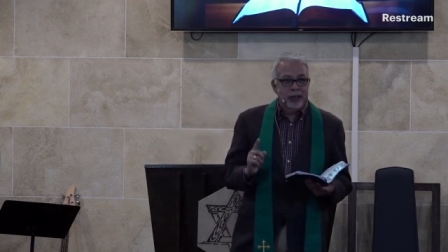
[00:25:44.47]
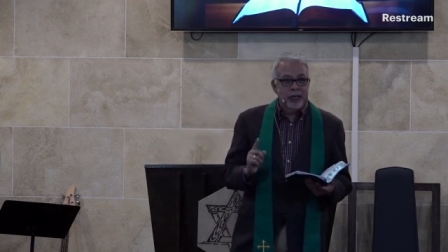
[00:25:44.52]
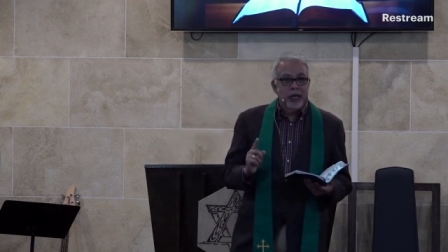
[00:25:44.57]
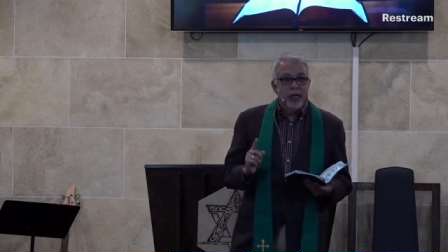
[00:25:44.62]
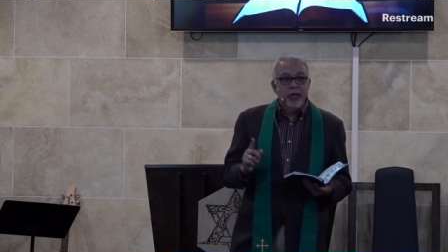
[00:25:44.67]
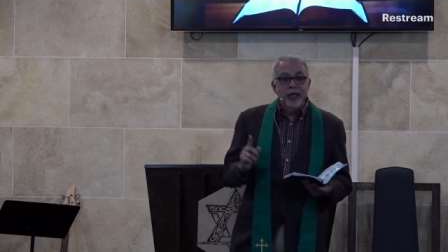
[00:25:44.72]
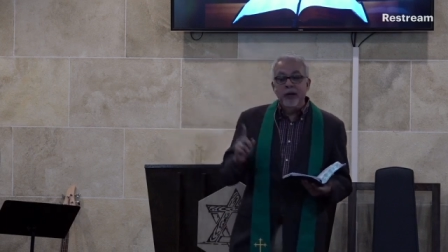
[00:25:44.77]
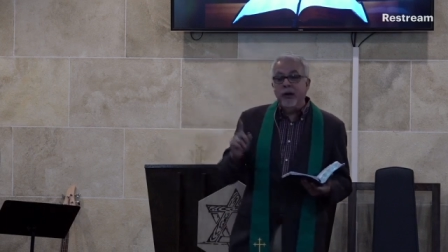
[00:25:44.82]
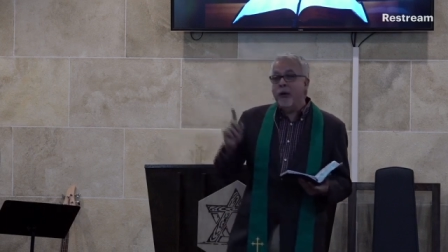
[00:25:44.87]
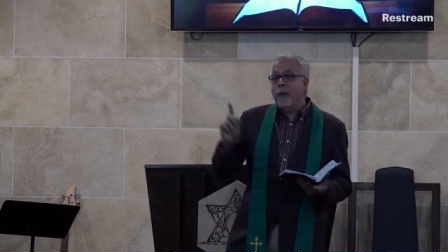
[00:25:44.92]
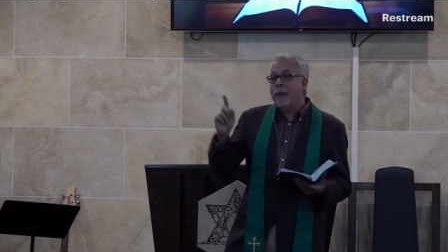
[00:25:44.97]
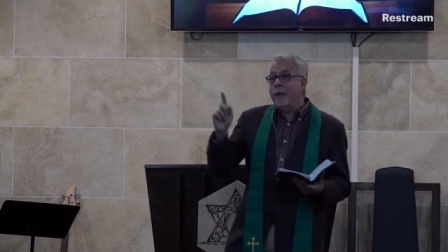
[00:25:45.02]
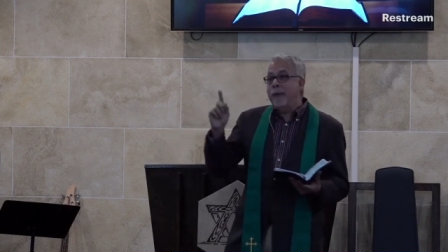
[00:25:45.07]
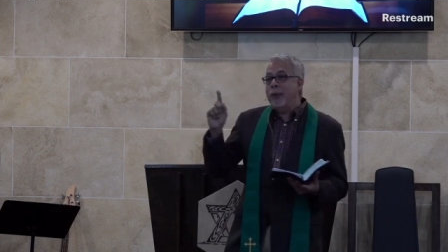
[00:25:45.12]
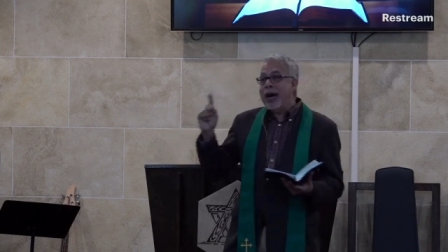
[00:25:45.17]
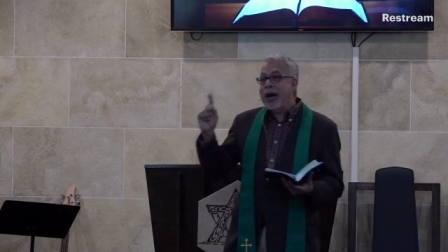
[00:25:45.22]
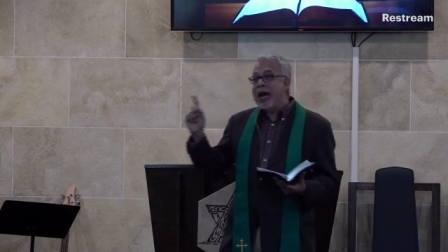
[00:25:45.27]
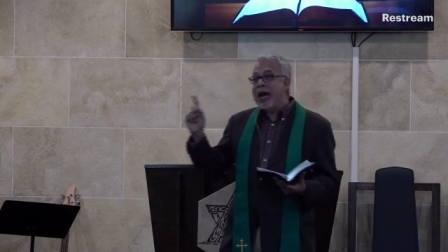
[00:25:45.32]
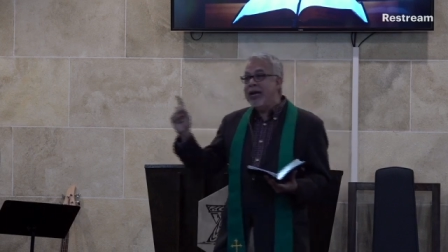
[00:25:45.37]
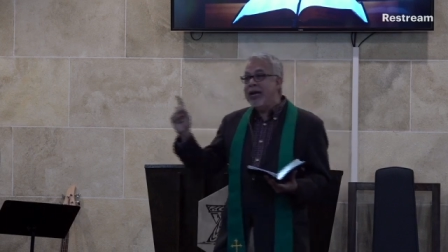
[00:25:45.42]
You don't
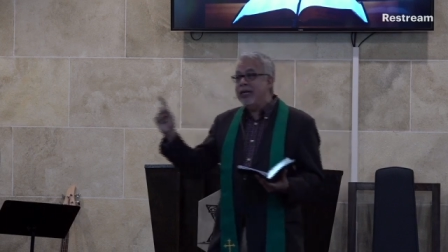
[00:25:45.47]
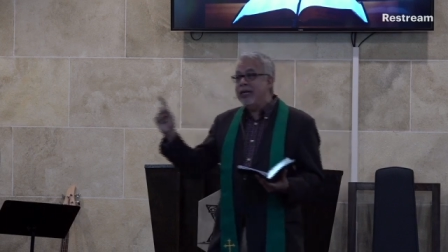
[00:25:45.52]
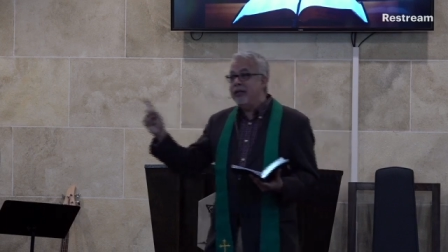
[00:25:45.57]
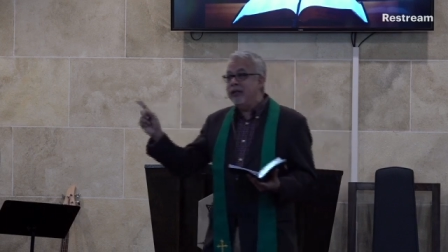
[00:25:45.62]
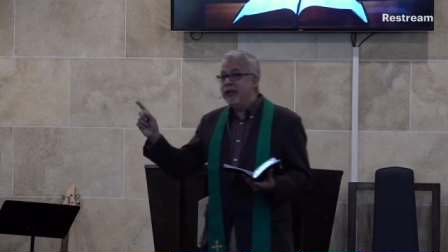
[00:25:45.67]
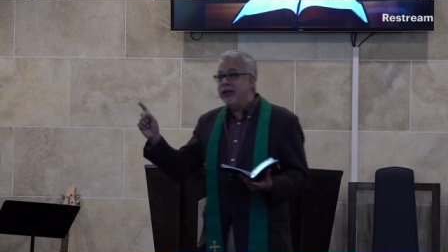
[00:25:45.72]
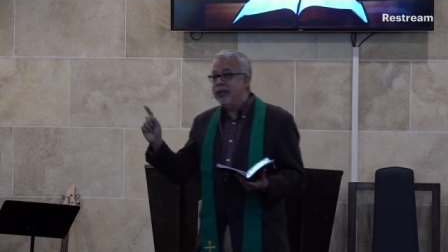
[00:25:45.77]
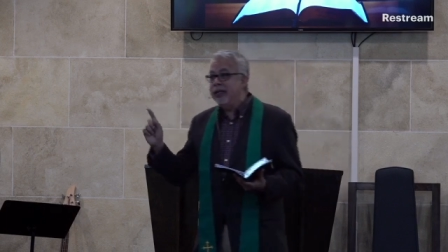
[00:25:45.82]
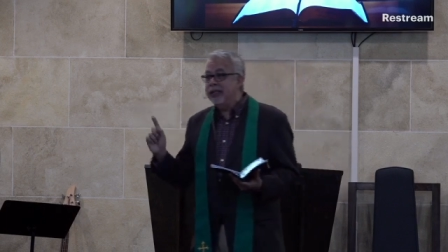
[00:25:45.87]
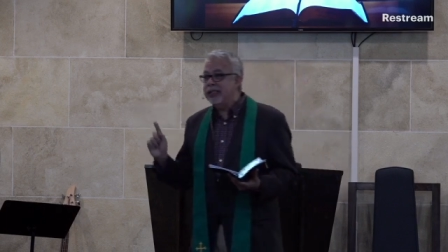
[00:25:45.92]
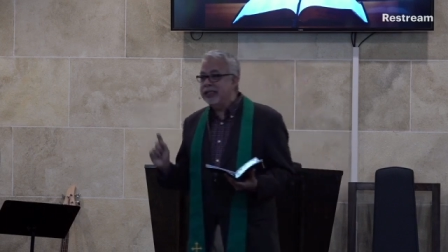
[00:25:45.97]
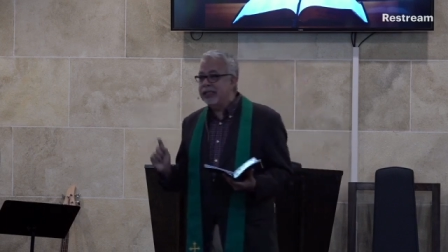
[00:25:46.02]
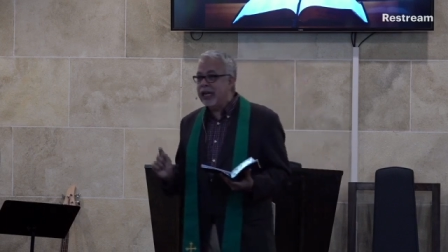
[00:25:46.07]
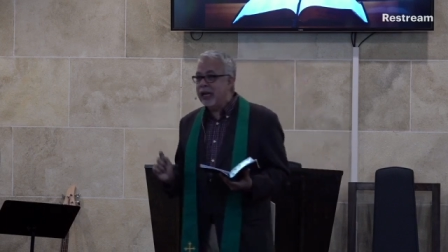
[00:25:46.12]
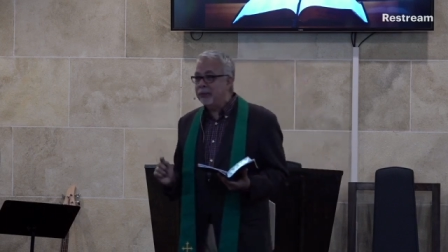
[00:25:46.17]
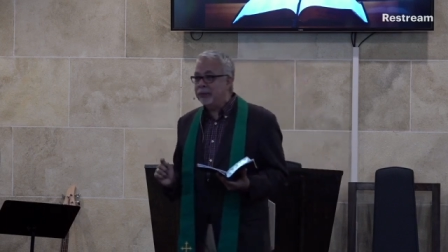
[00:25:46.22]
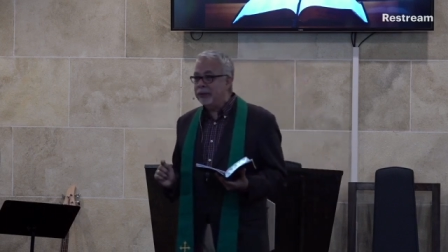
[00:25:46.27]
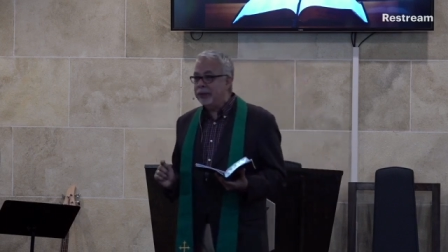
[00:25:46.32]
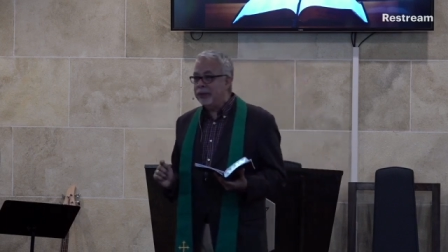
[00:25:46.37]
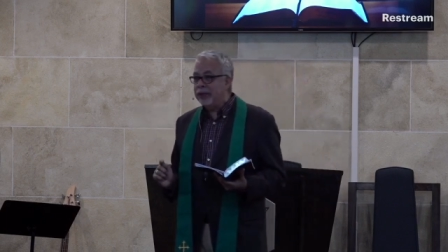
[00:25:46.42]
buy into the
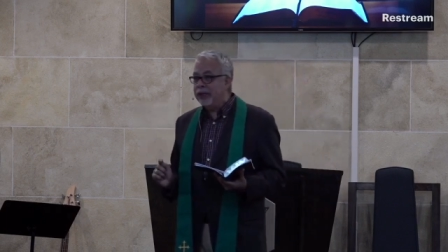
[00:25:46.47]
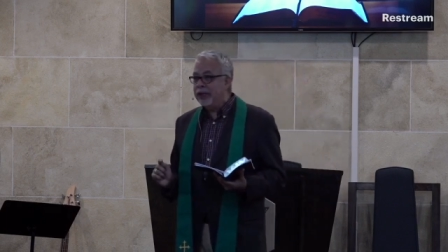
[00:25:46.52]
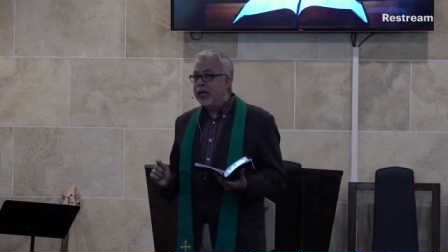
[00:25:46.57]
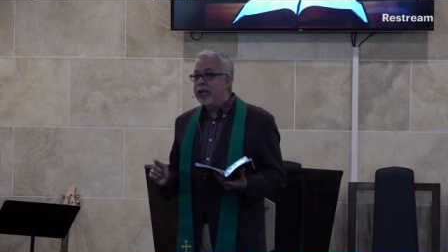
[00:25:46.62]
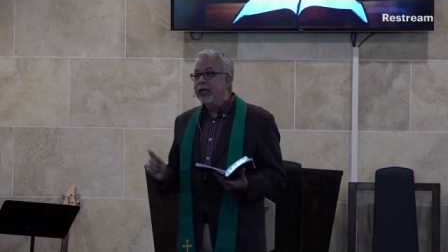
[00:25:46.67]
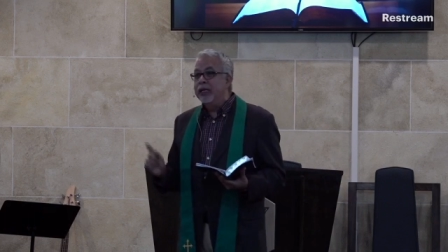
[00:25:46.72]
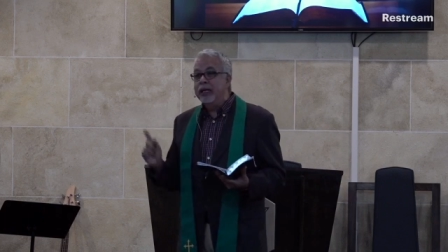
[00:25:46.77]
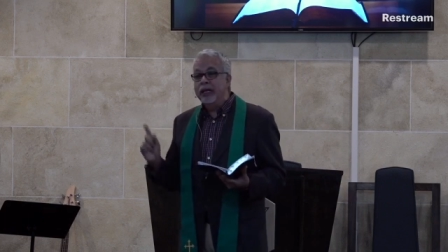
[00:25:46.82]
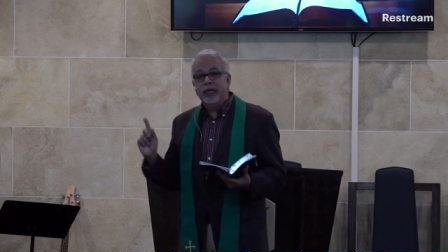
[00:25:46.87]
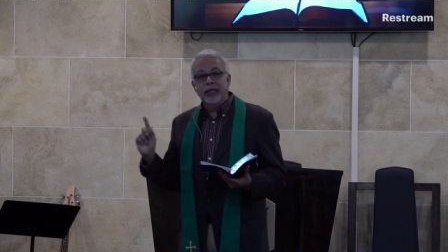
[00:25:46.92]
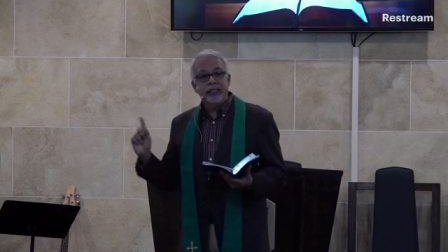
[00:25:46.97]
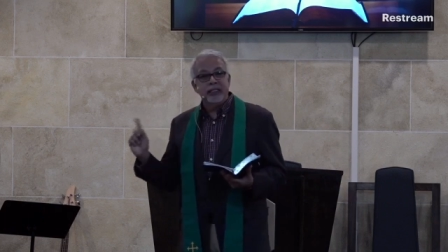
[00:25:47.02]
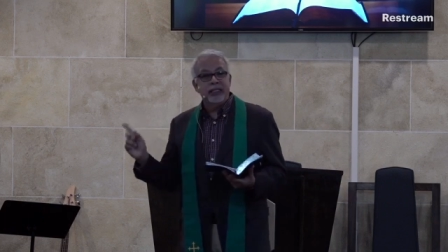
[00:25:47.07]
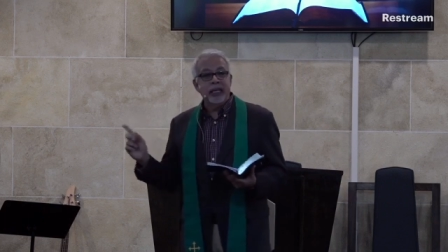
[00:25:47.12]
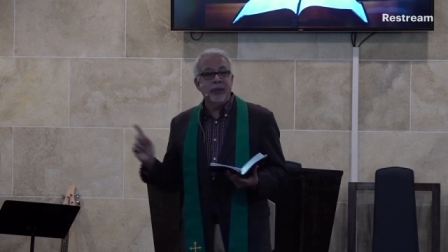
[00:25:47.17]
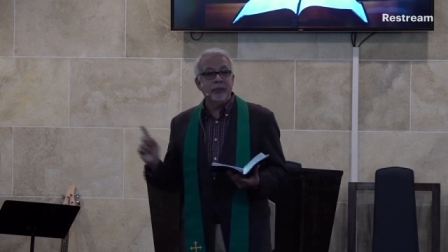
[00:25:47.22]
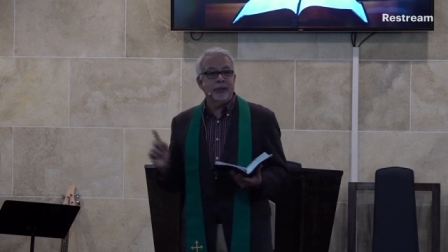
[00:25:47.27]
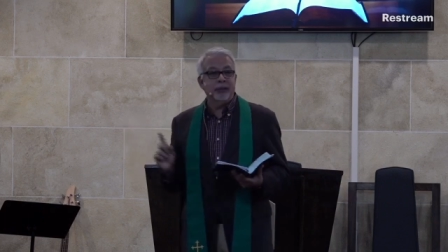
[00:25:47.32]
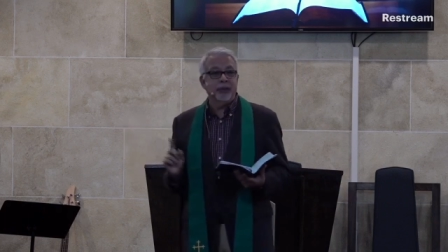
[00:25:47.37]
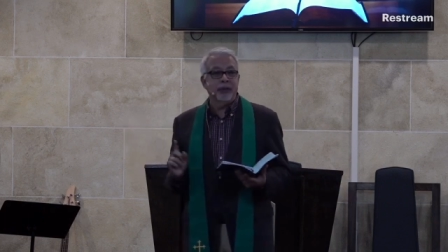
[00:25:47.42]
deception
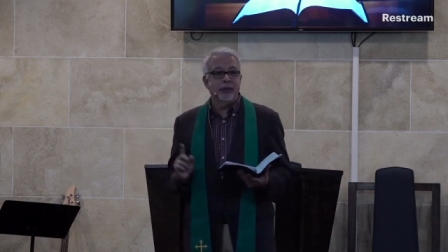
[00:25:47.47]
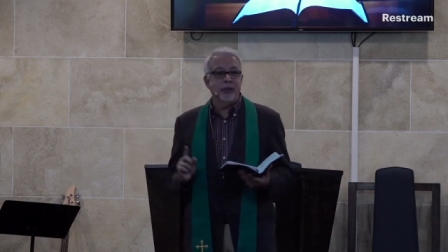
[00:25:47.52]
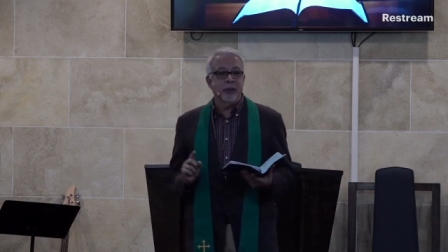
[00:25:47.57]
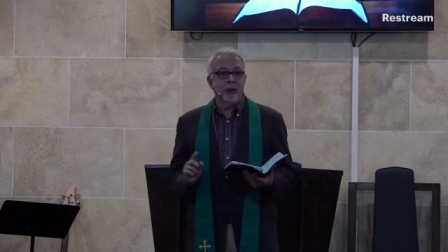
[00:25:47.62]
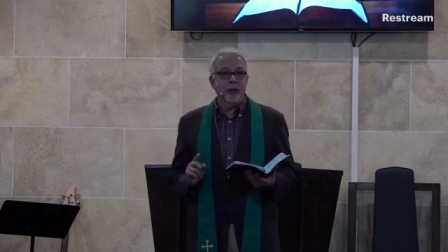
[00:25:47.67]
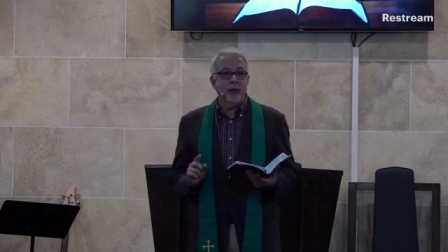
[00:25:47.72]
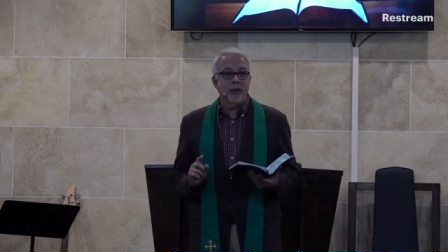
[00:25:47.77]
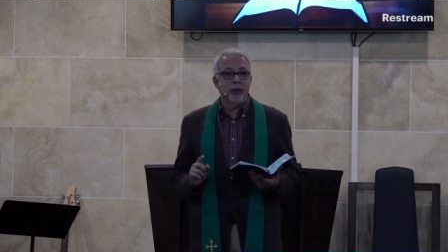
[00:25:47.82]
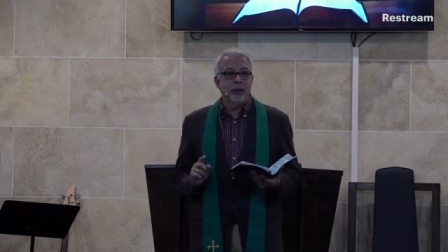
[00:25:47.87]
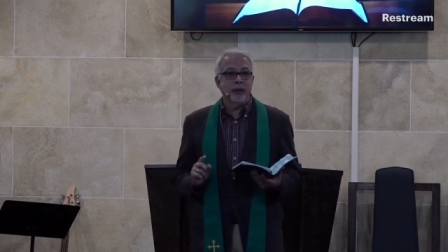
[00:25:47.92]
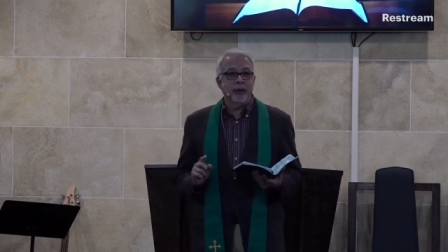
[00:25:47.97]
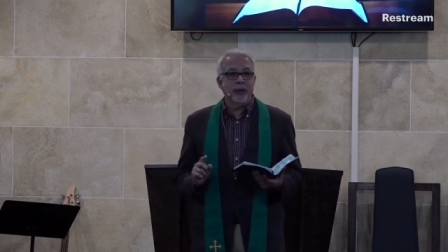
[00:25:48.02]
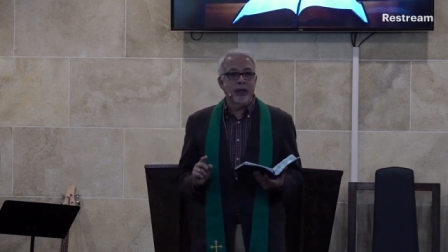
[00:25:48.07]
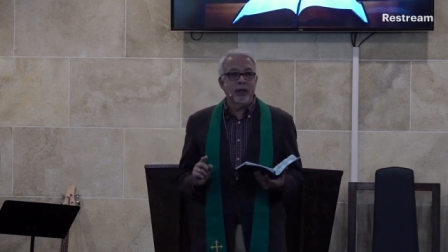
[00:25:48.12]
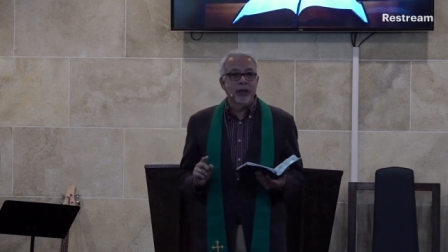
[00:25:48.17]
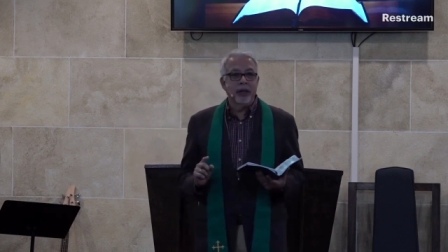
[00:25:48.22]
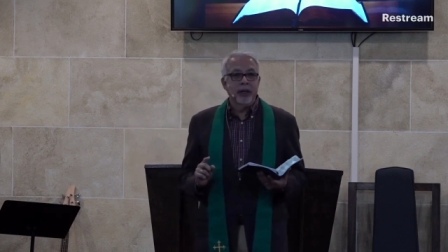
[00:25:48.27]
of the world.